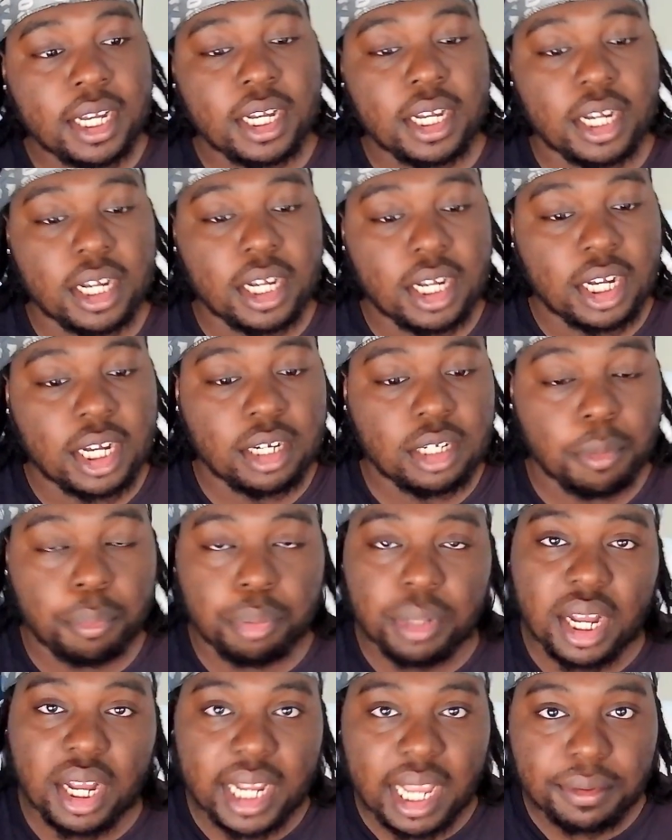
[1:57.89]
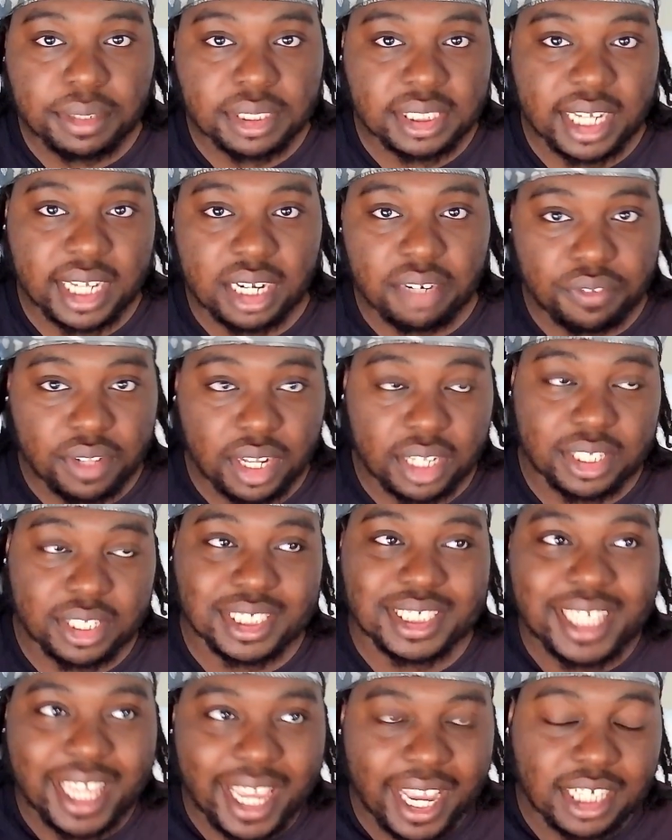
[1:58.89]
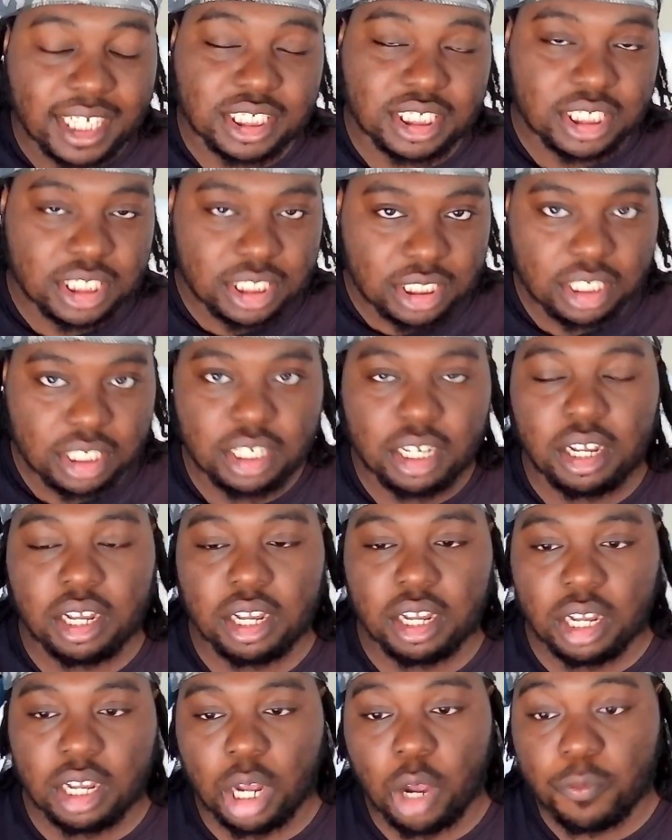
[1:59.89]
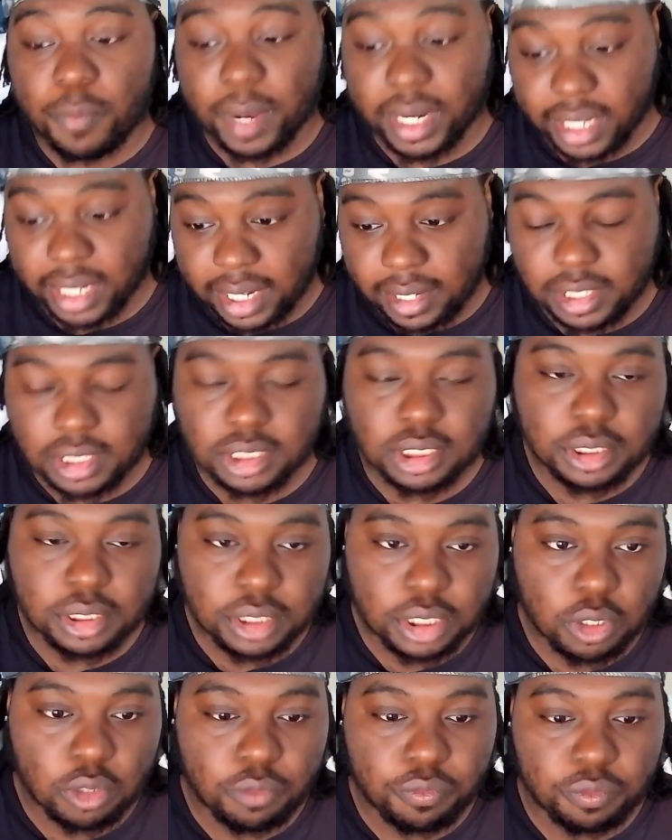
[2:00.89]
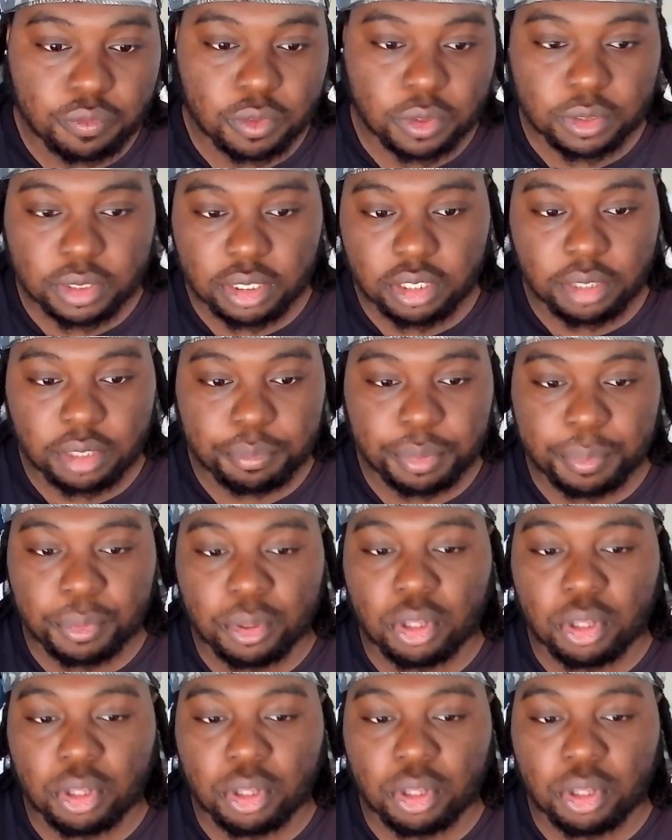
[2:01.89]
the blockout is kind of like the sketch of my character. For people